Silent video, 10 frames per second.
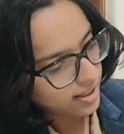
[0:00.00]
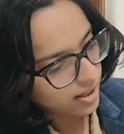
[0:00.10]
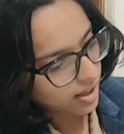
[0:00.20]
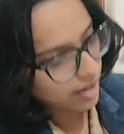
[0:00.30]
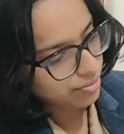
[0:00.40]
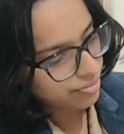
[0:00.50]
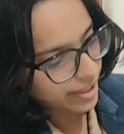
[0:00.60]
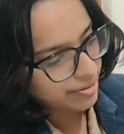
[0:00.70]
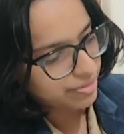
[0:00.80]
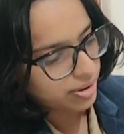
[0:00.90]
away
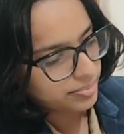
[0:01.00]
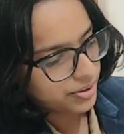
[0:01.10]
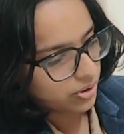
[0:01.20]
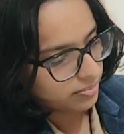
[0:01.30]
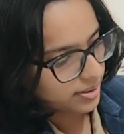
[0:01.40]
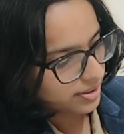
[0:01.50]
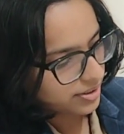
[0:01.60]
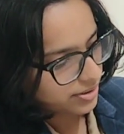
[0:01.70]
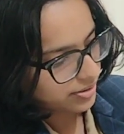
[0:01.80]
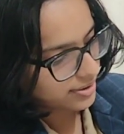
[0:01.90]
from the normal.
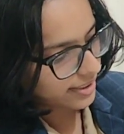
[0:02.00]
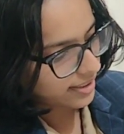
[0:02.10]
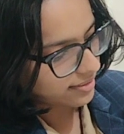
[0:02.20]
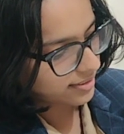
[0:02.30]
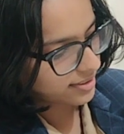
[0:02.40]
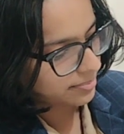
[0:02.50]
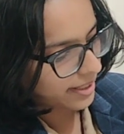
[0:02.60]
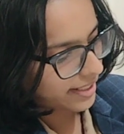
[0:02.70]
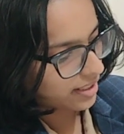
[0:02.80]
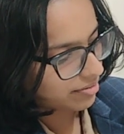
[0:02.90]
You see, this is
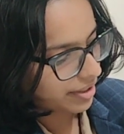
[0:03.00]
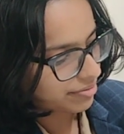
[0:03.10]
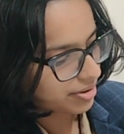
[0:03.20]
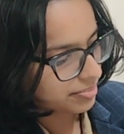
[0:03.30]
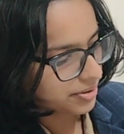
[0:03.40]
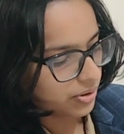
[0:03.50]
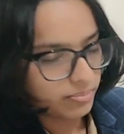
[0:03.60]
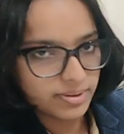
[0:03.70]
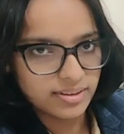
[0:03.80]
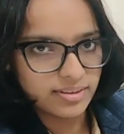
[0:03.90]
bending away from the
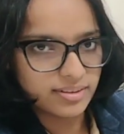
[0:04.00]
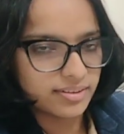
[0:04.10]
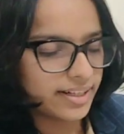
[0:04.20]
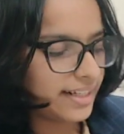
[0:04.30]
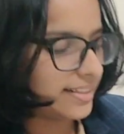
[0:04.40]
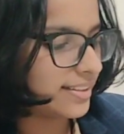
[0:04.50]
normal, right?